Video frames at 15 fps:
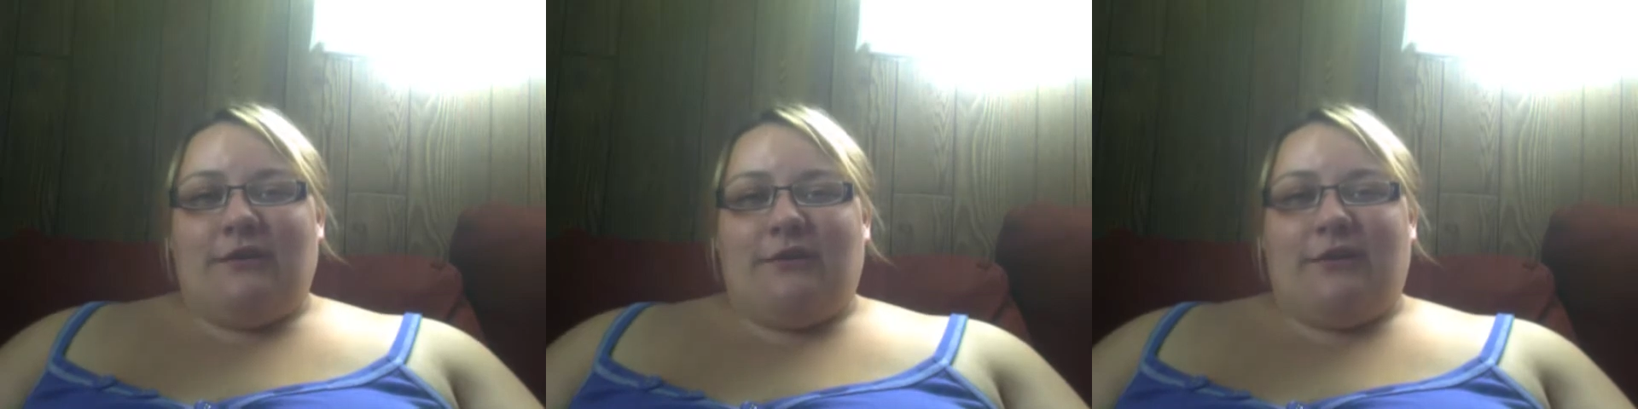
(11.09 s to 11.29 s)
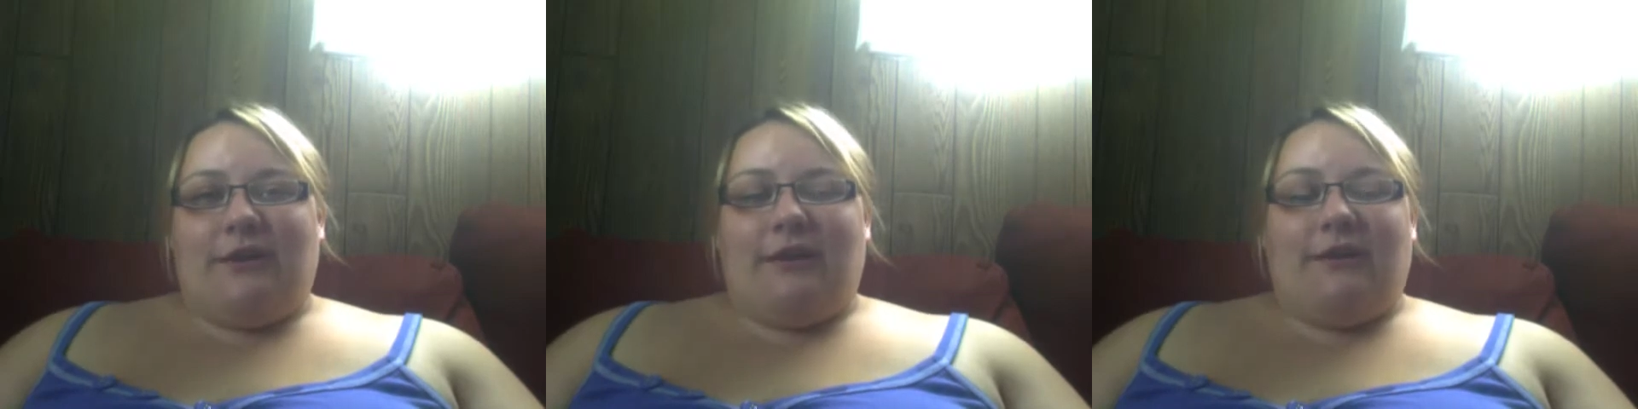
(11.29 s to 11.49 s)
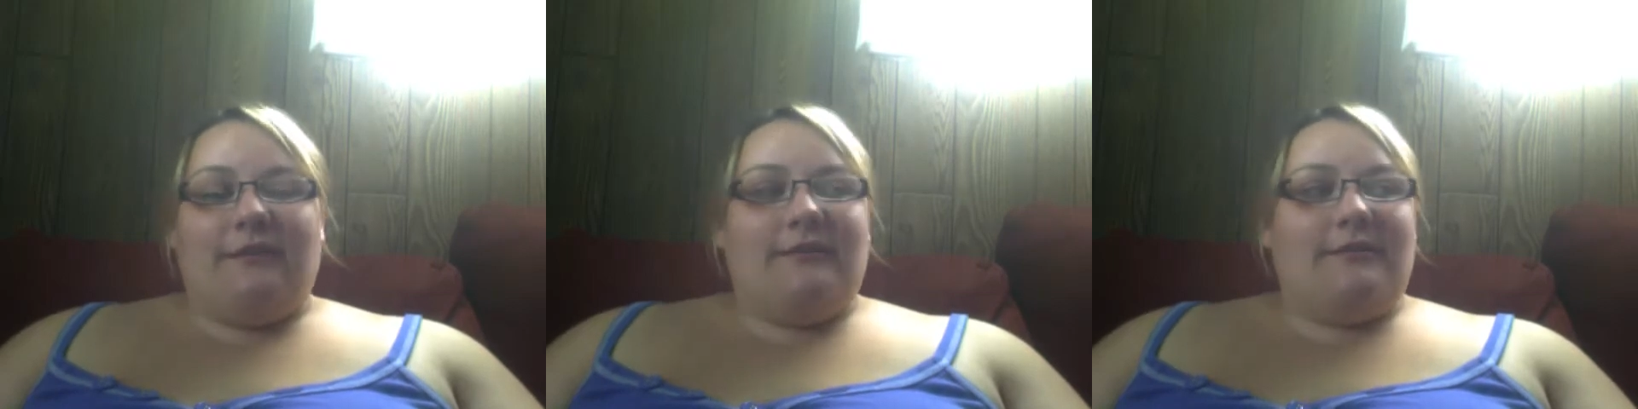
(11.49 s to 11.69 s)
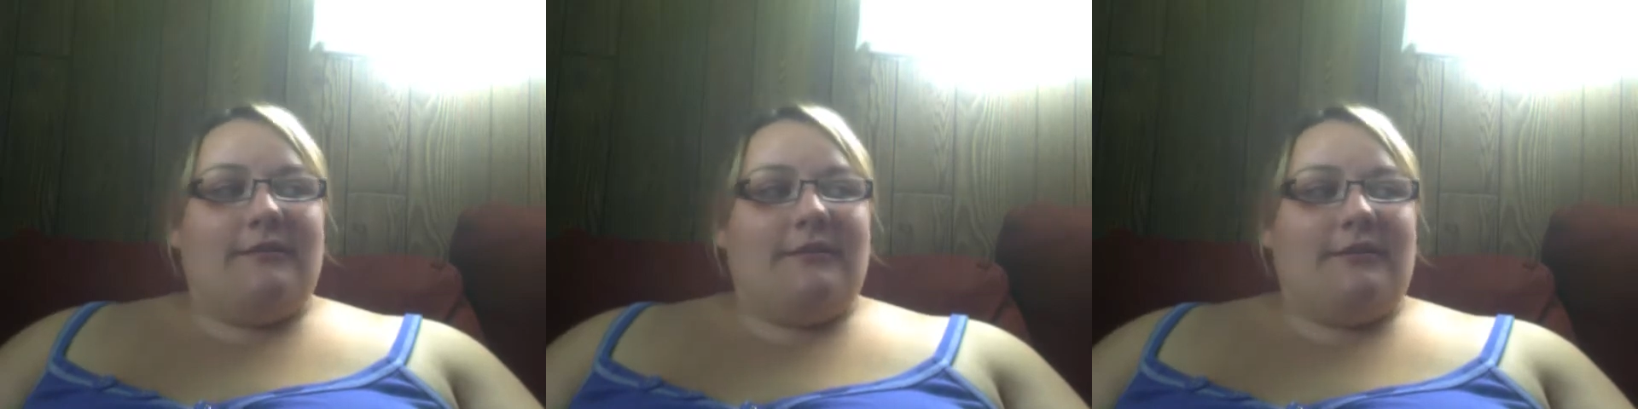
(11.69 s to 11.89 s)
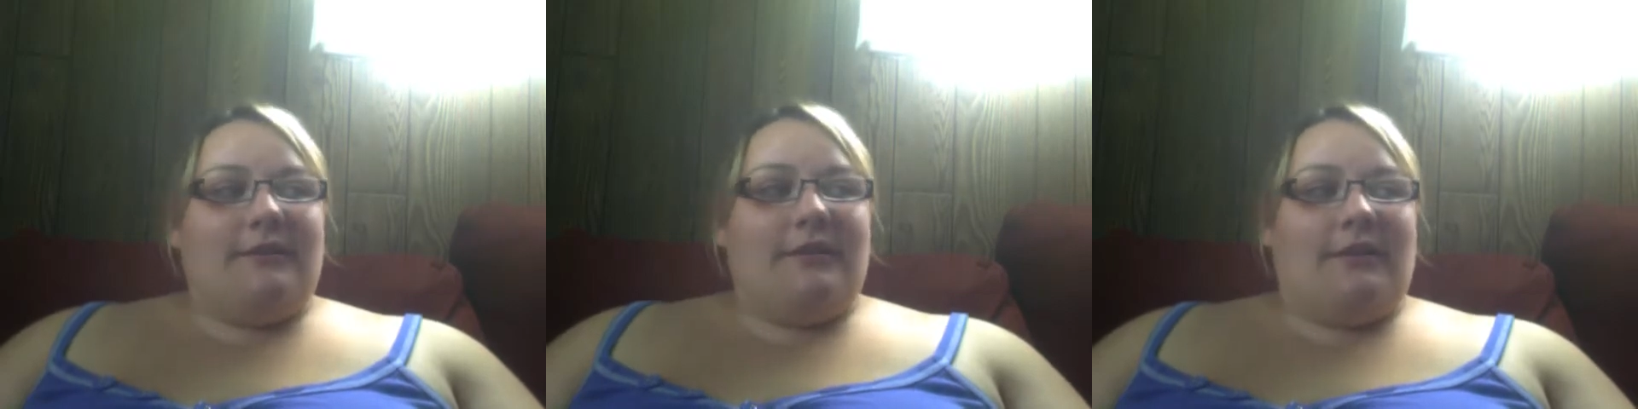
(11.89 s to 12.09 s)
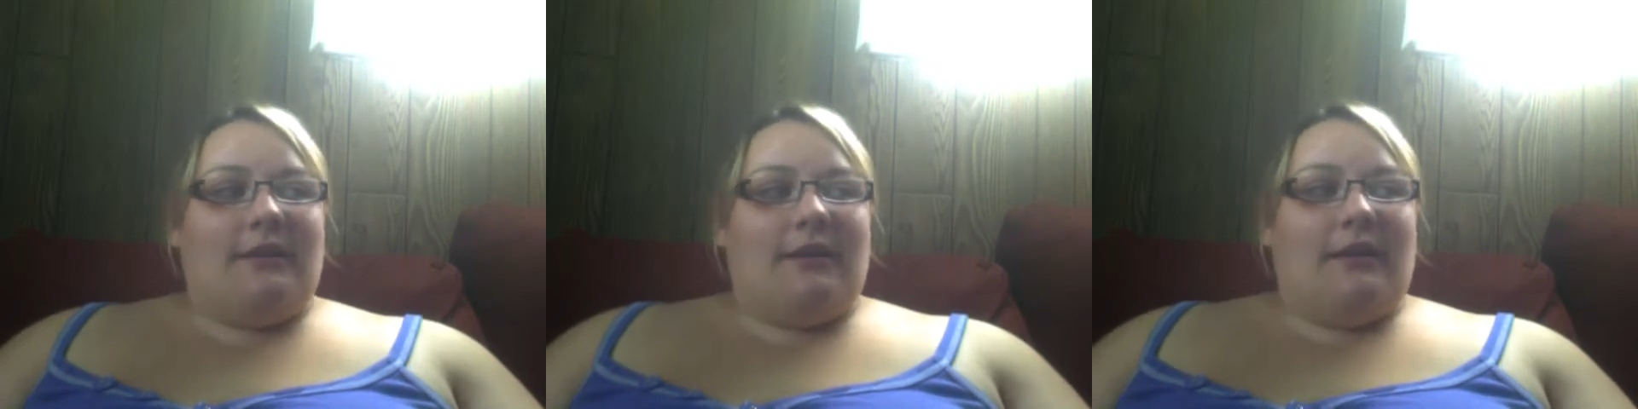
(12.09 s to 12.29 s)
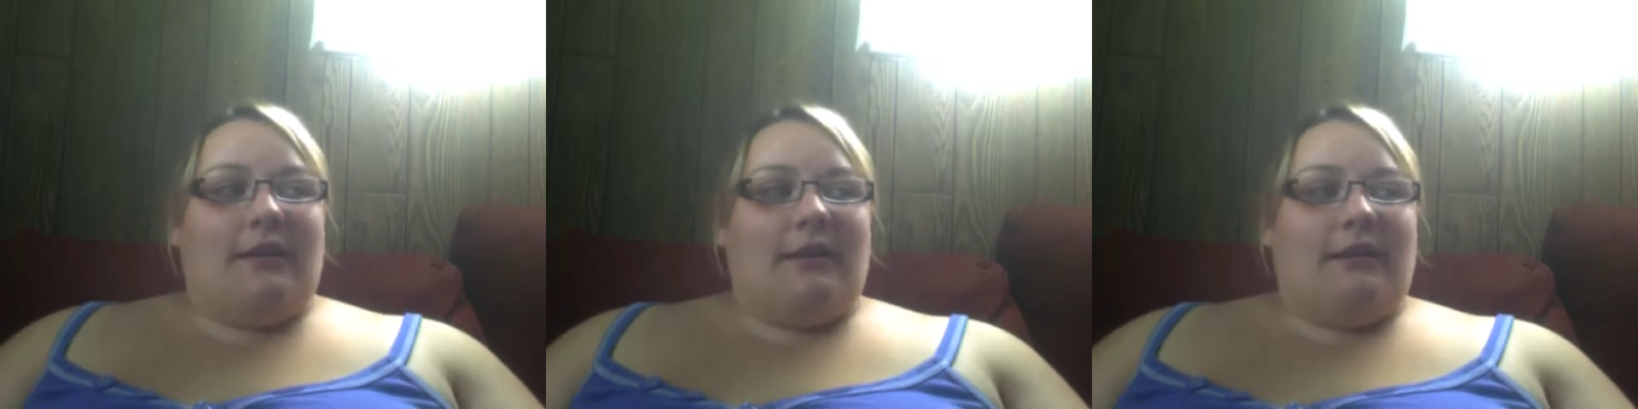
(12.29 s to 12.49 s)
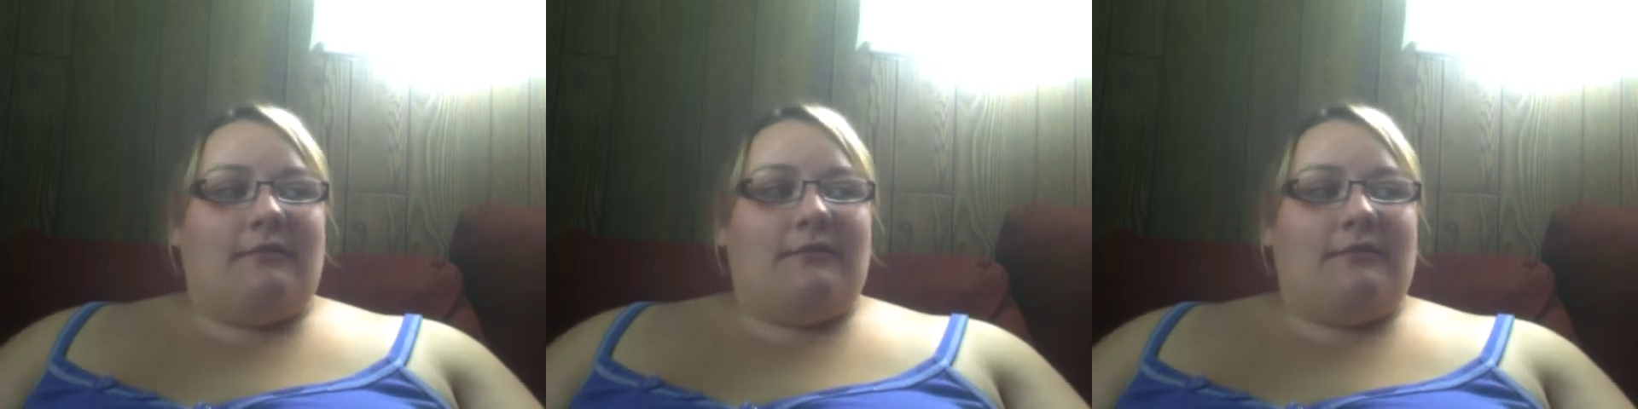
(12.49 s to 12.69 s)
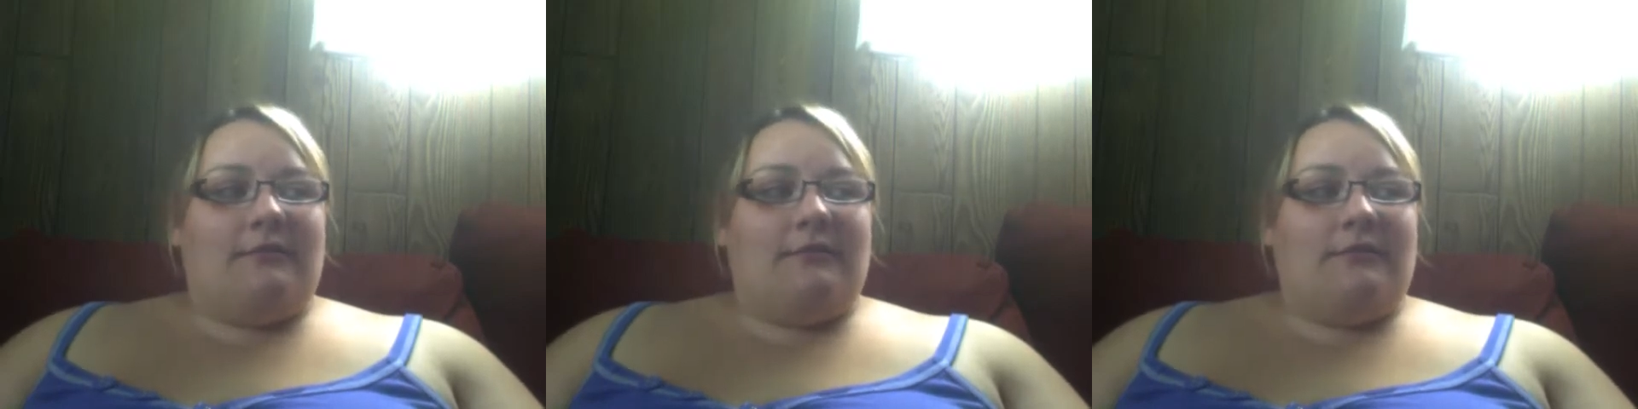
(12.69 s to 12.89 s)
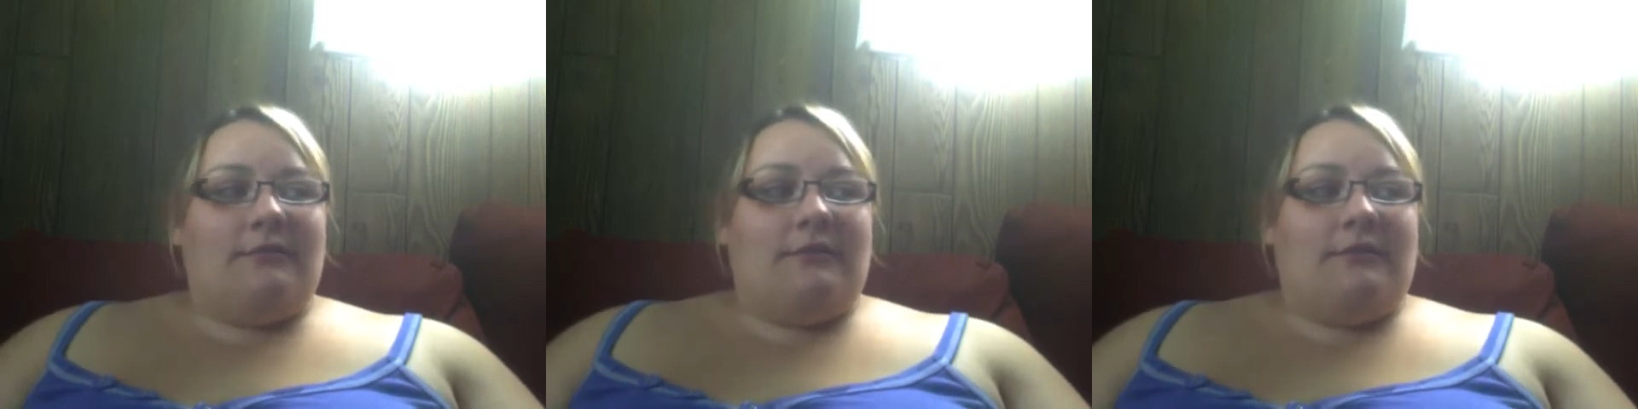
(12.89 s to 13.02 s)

o'clock and